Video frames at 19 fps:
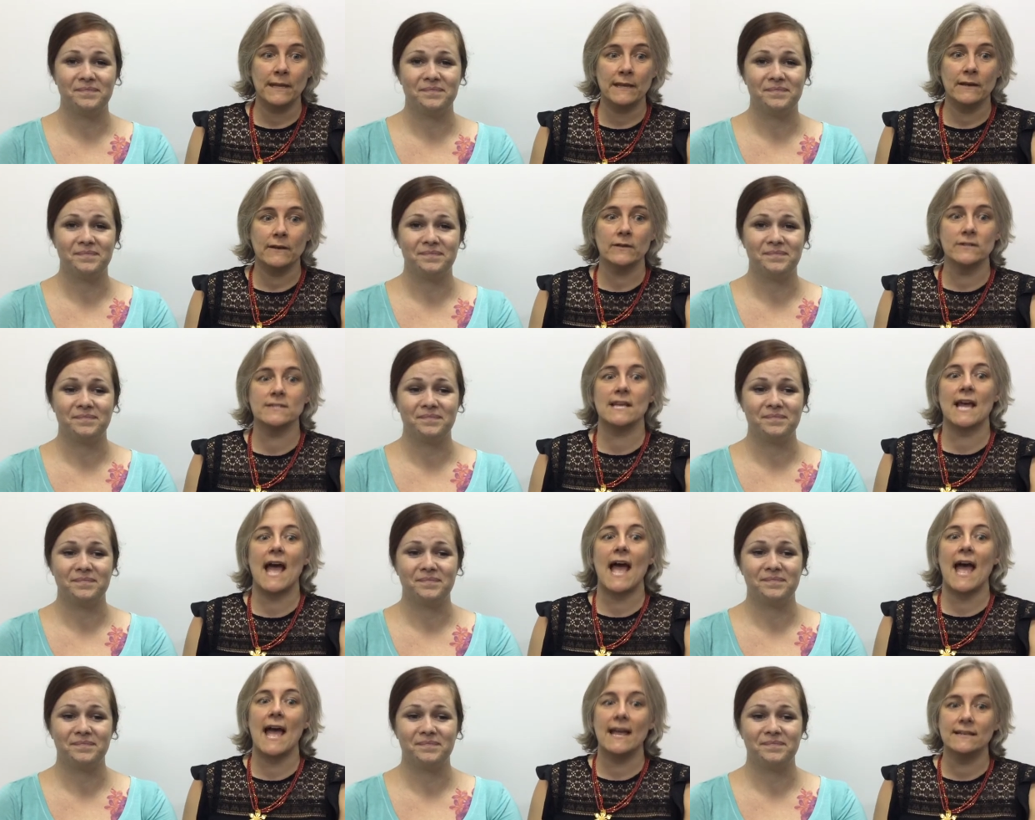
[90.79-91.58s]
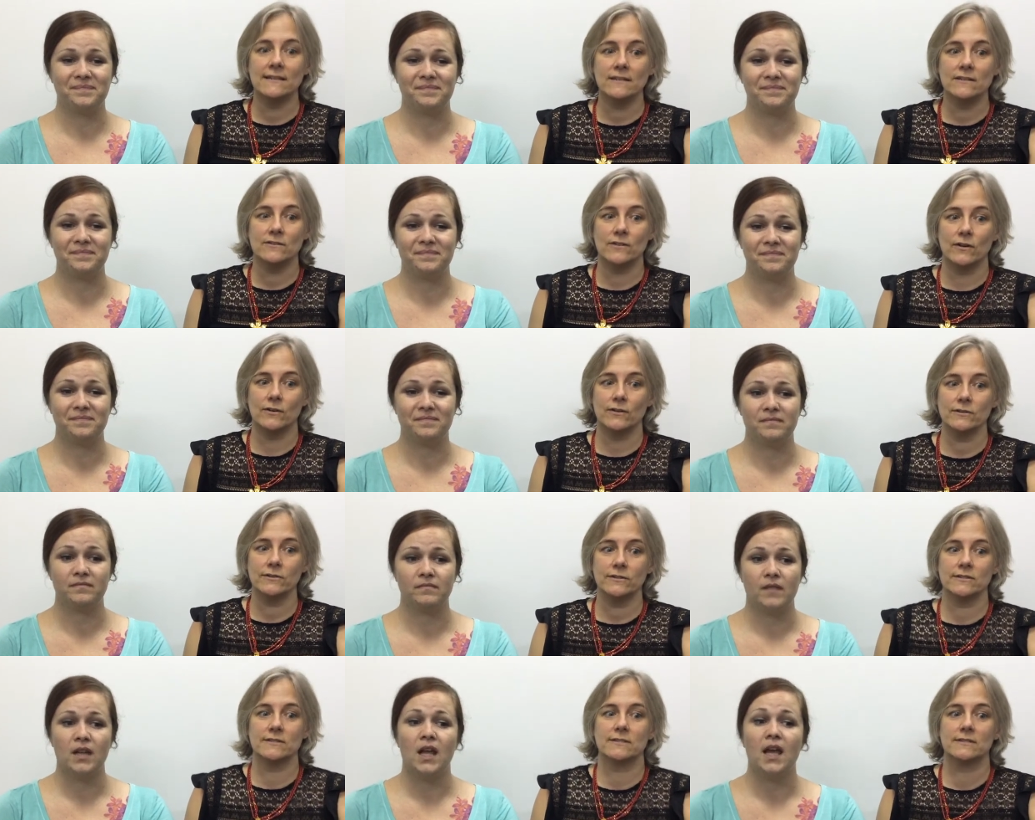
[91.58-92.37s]
Speaker 1: peers and
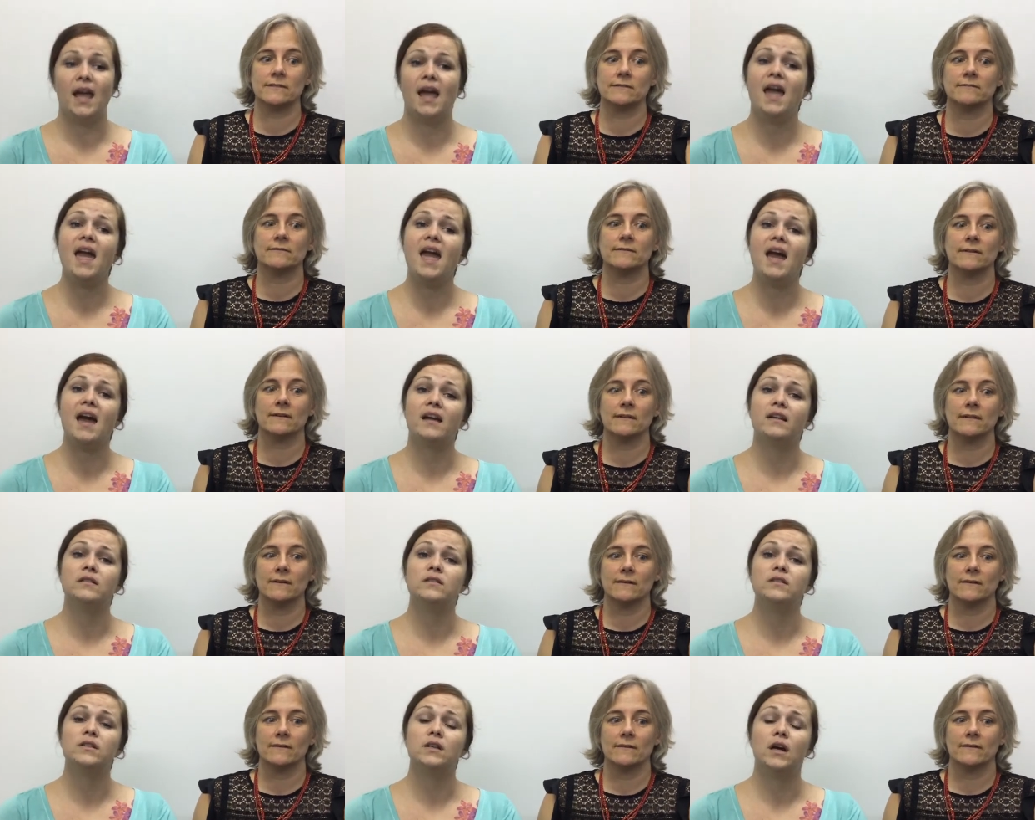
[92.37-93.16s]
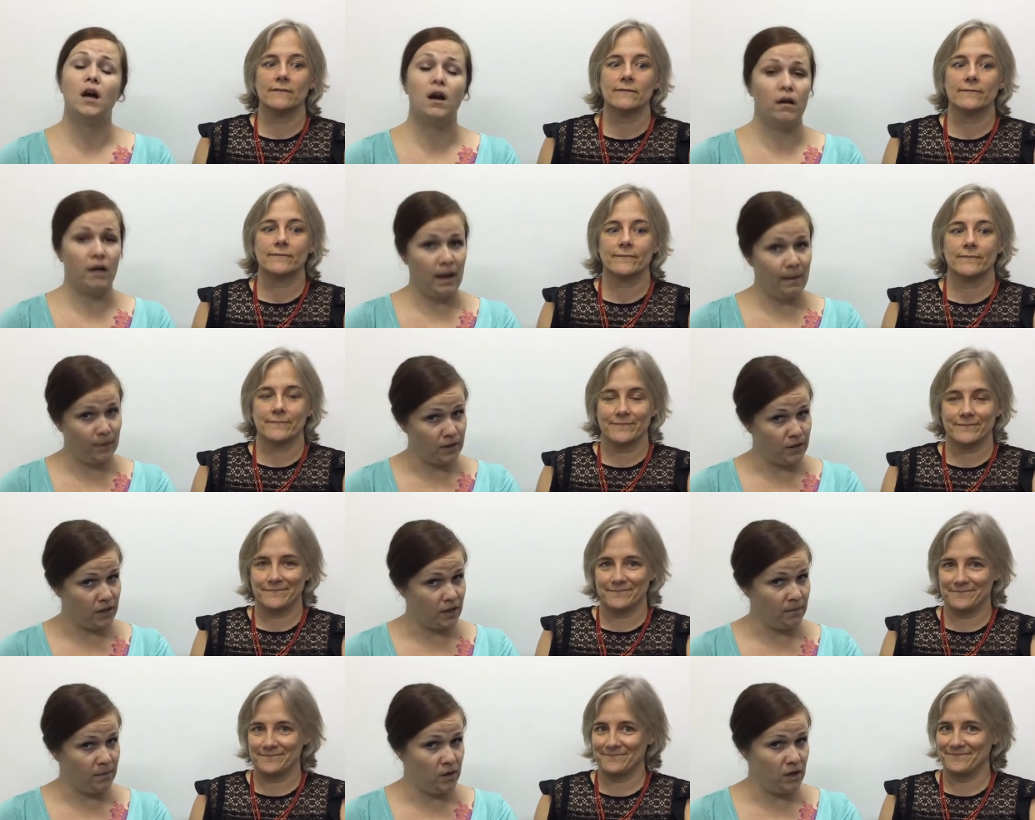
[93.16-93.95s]
adults. And are able to
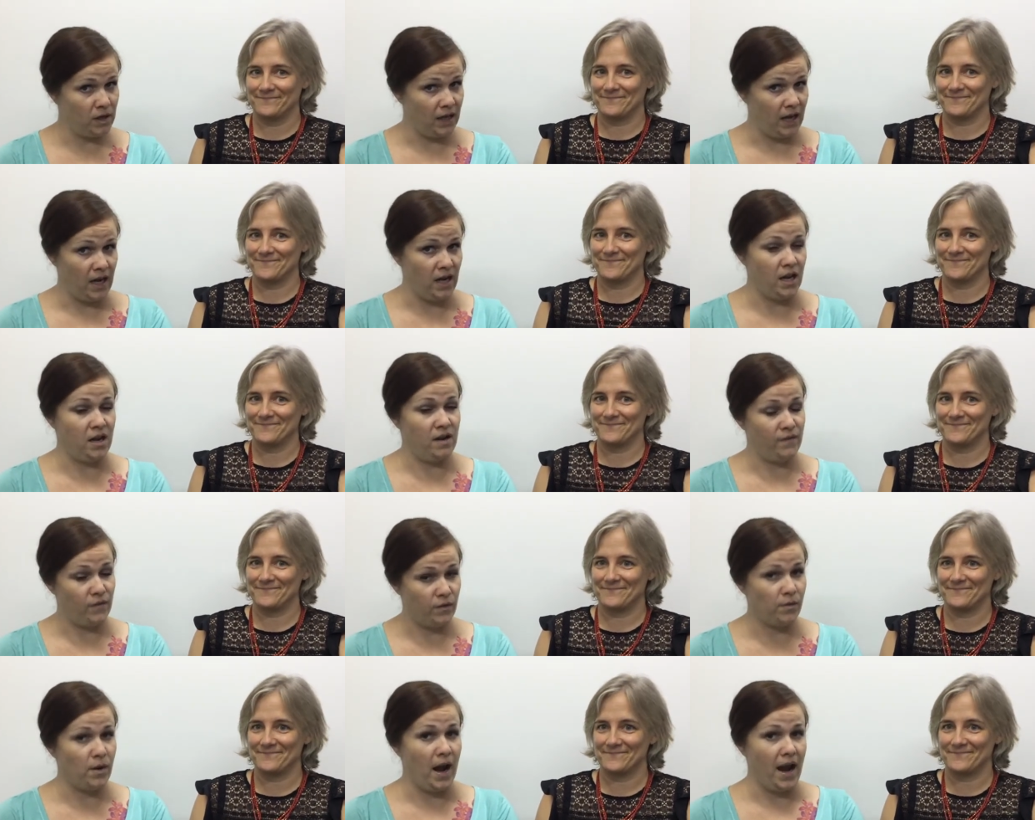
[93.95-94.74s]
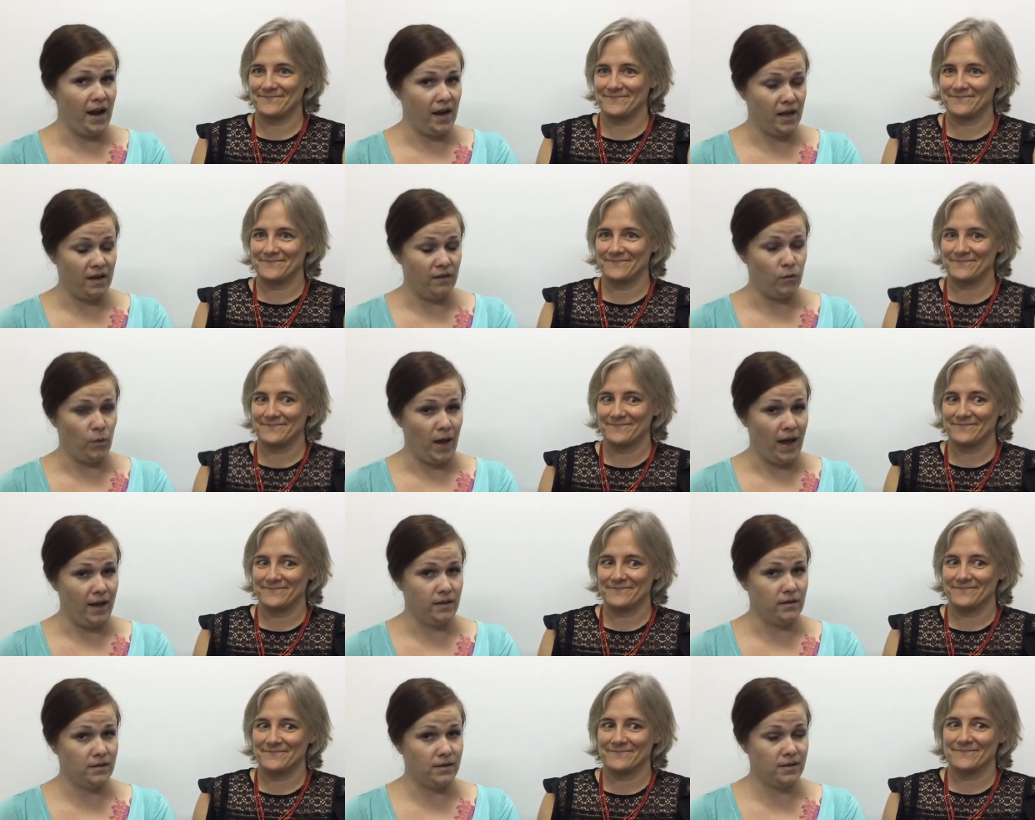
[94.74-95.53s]
communicate in a variety of
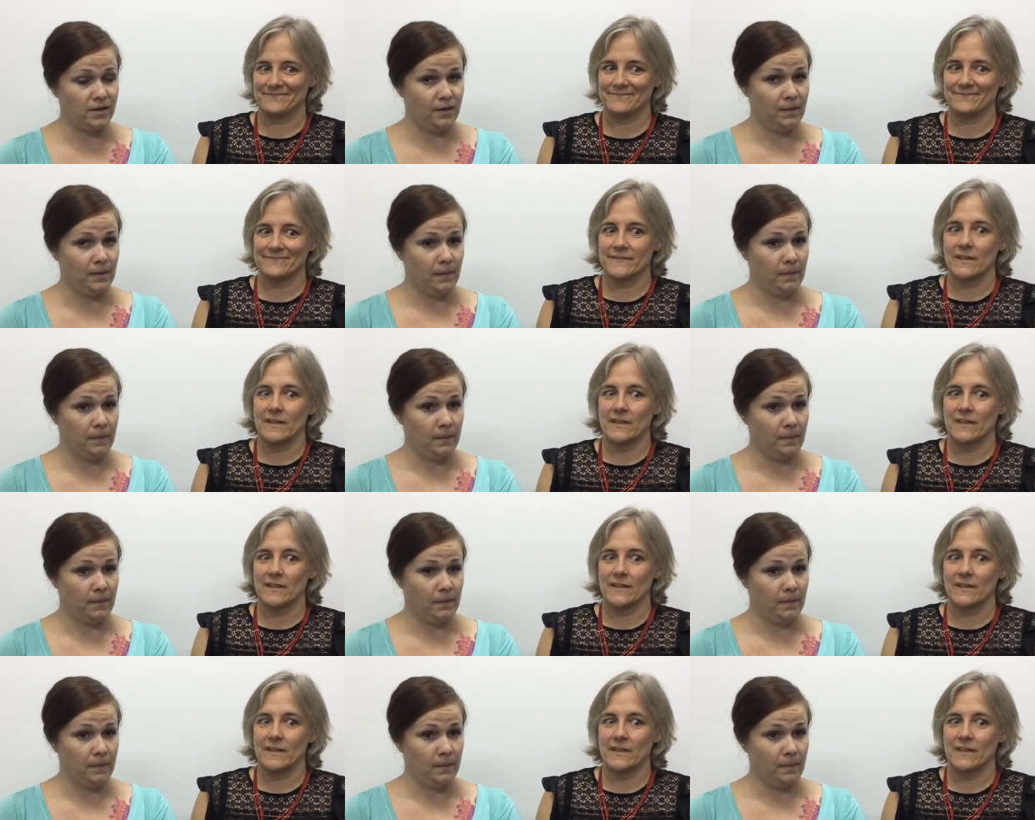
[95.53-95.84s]
ways.